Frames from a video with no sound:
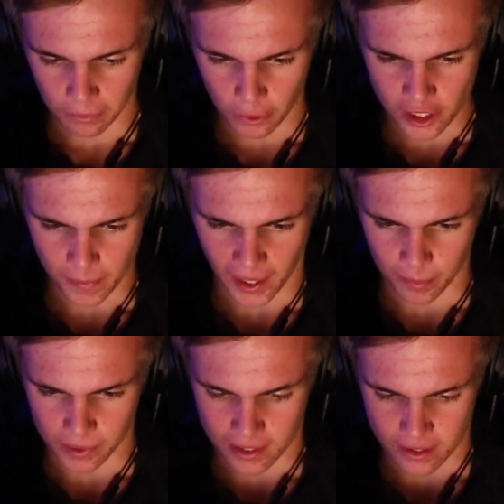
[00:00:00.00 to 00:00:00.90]
What's our
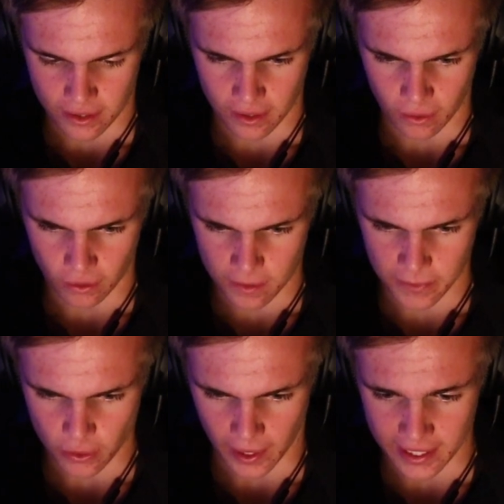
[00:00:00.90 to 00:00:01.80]
player picks?
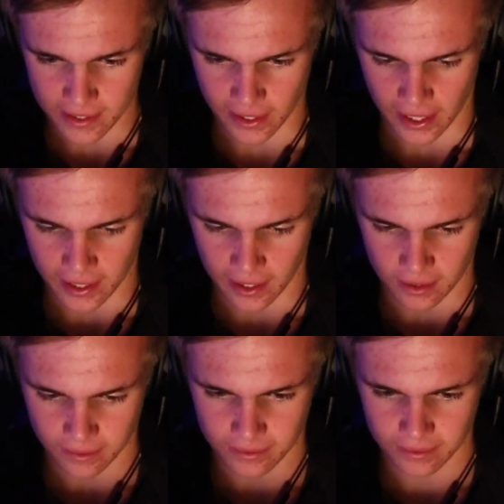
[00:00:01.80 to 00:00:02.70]
Special eighty-six to eighty-eight.
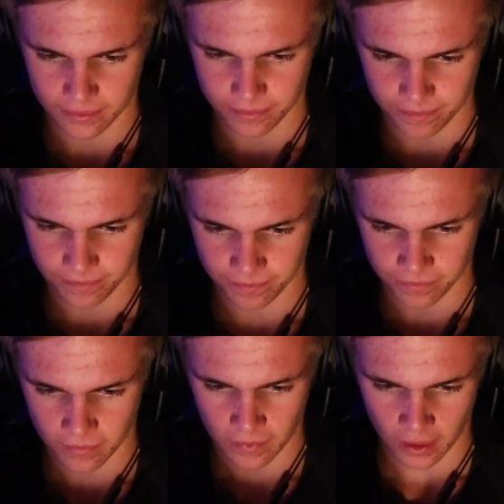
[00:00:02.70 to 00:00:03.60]
Mm,
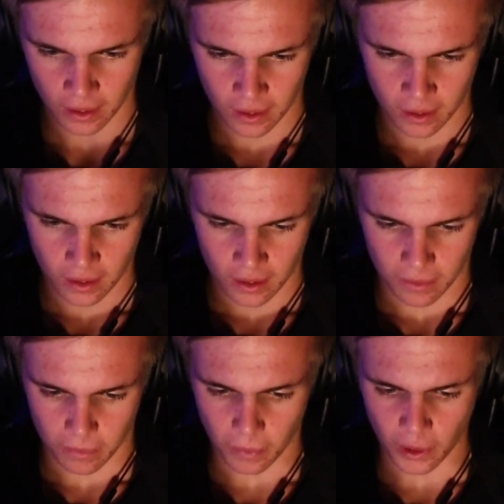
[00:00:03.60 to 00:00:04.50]

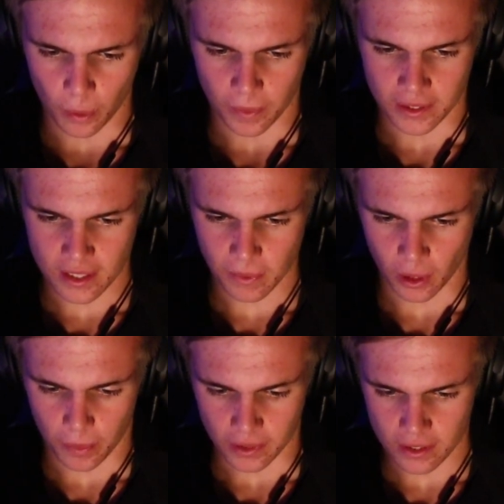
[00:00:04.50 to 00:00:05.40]
we'll open this.
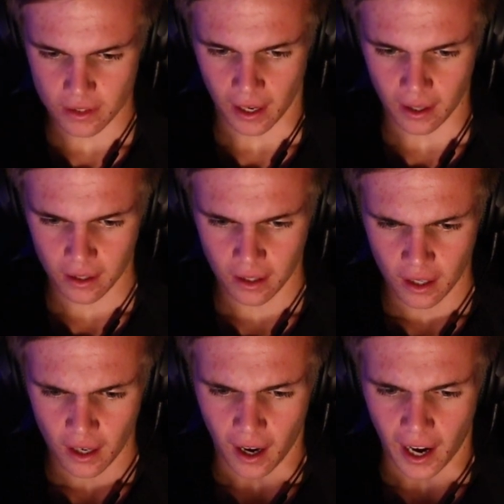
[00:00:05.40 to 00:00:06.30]
We'll open this.
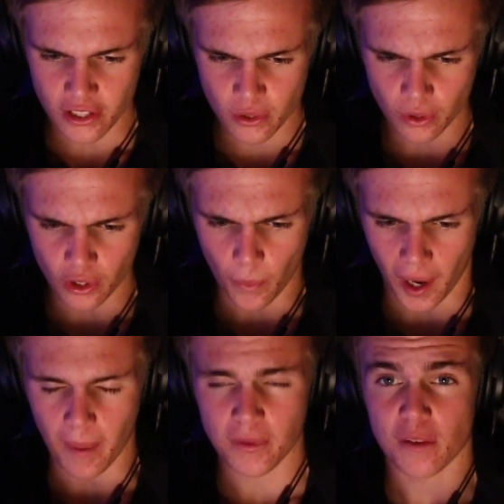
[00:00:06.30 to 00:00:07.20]
I still don't know
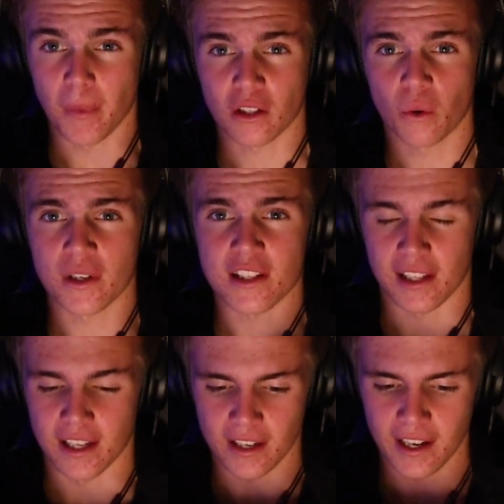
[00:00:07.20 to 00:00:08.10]
what happened to my coins, lads.